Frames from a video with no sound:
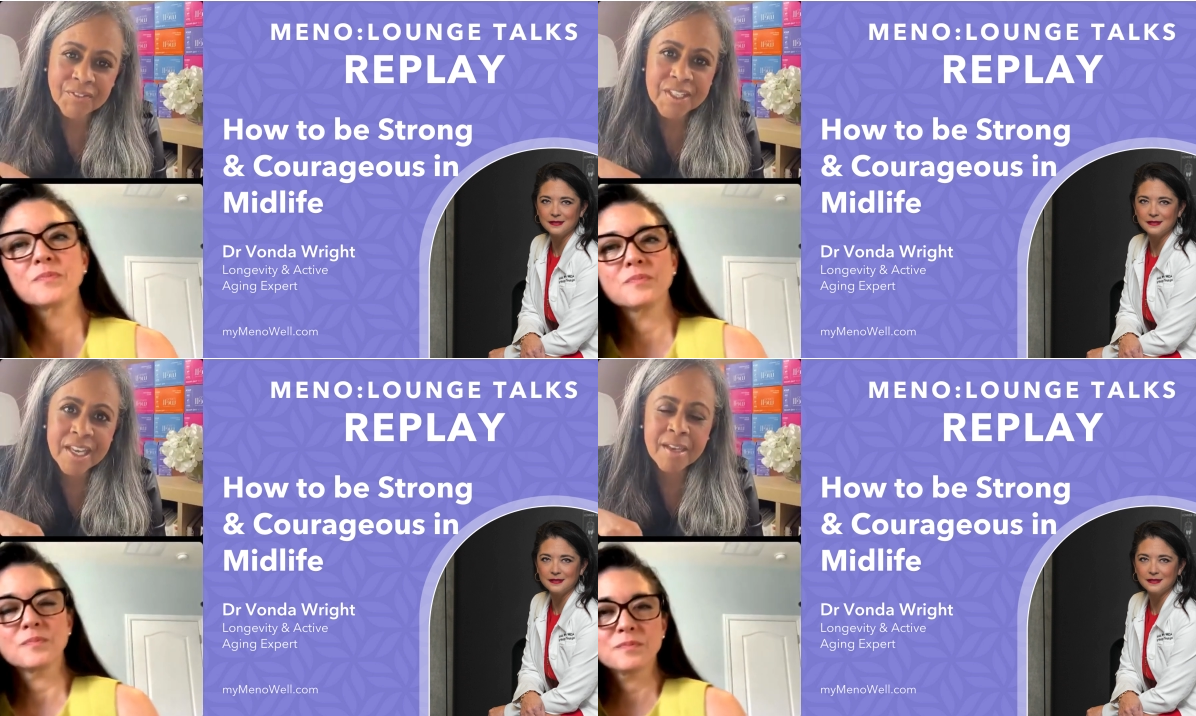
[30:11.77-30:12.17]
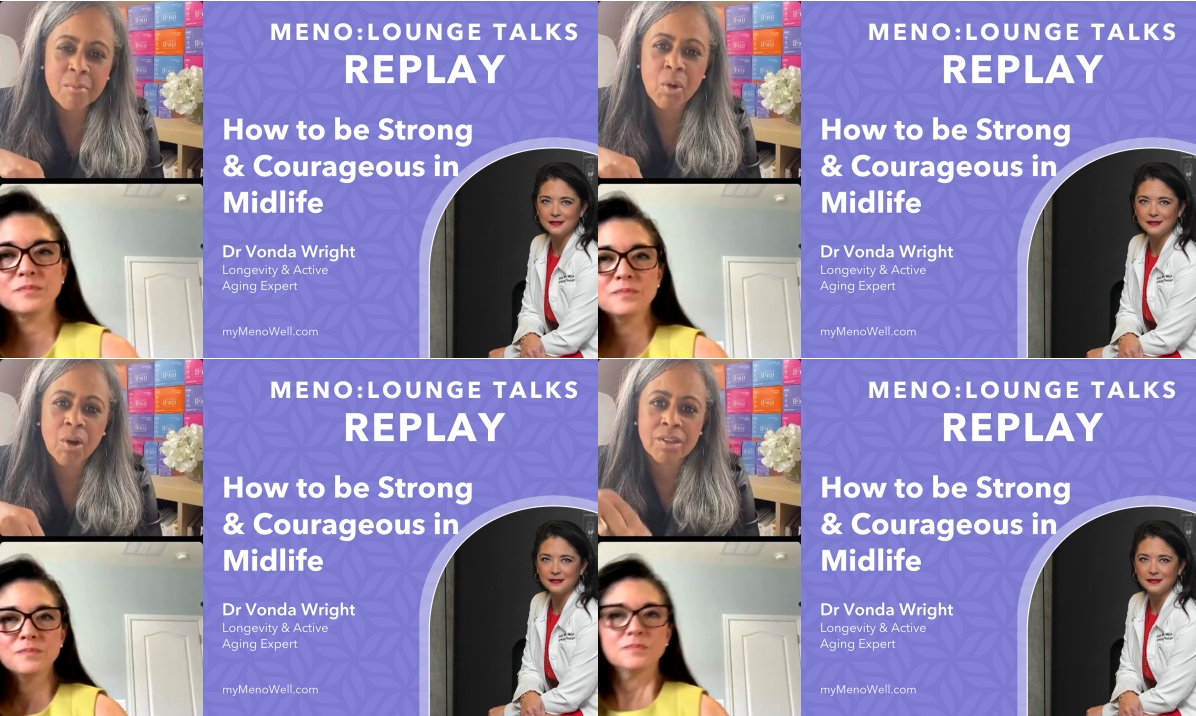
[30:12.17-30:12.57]
Speaker 1: to eat
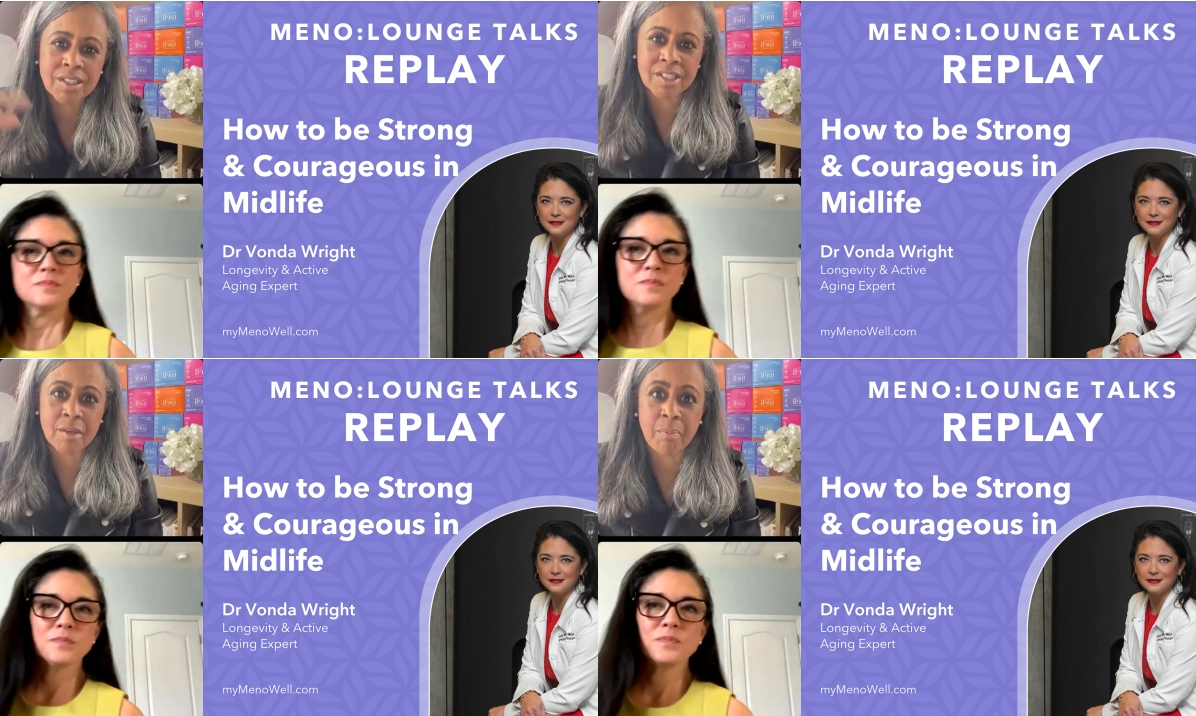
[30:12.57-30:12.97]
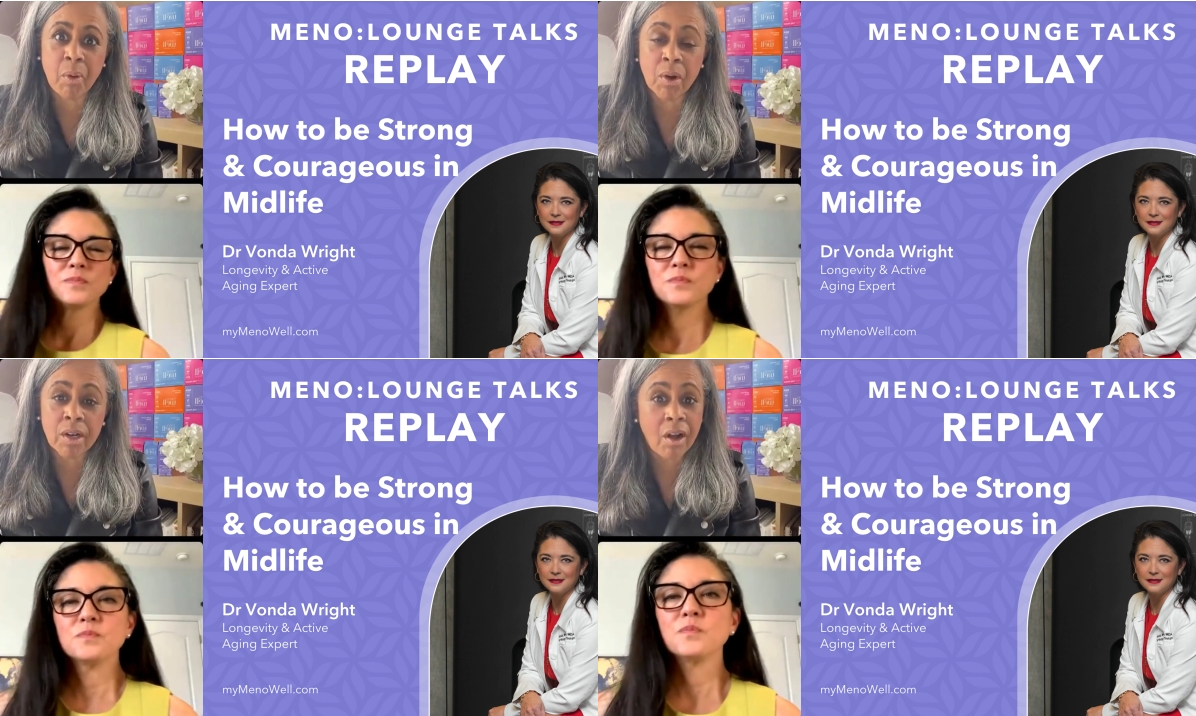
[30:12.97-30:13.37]
more to
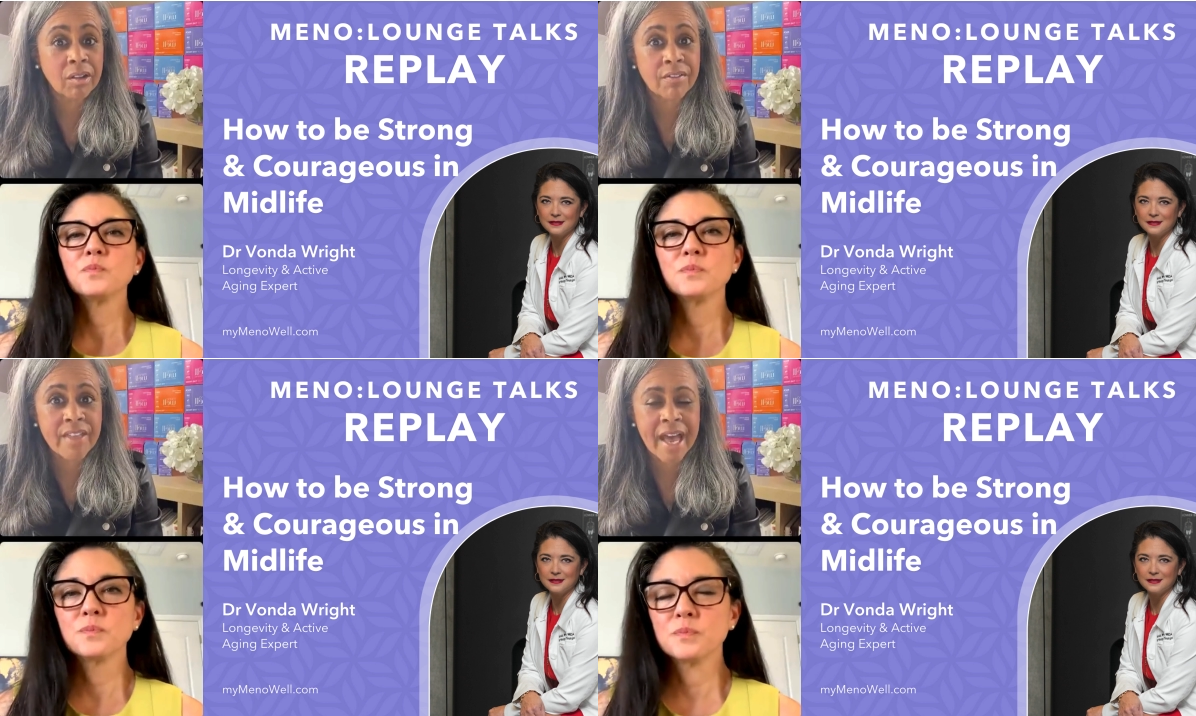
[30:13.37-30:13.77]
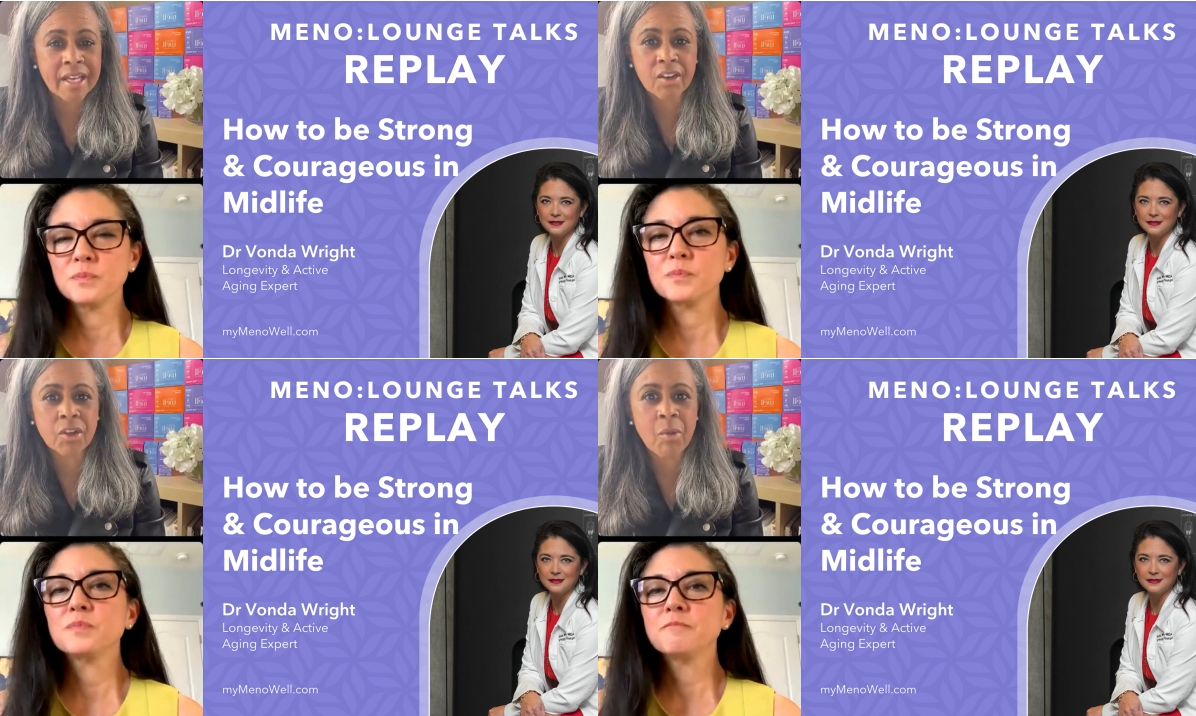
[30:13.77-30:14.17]
support all of
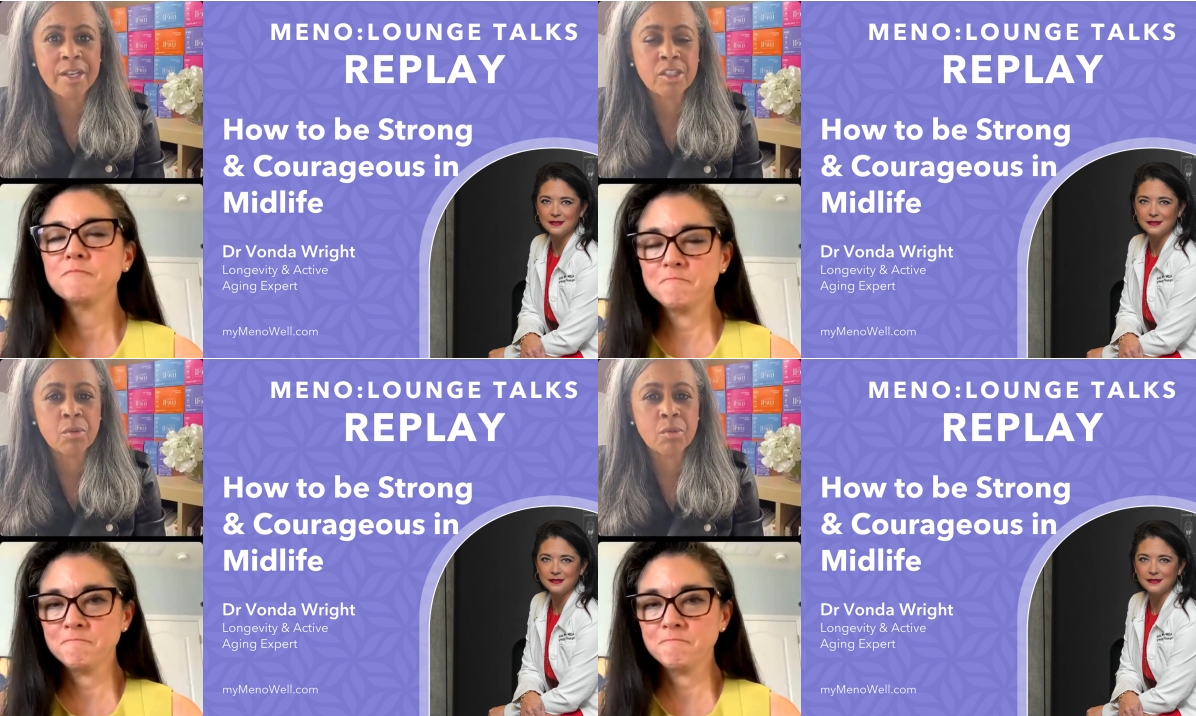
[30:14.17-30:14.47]
that otherwise mm-hmm.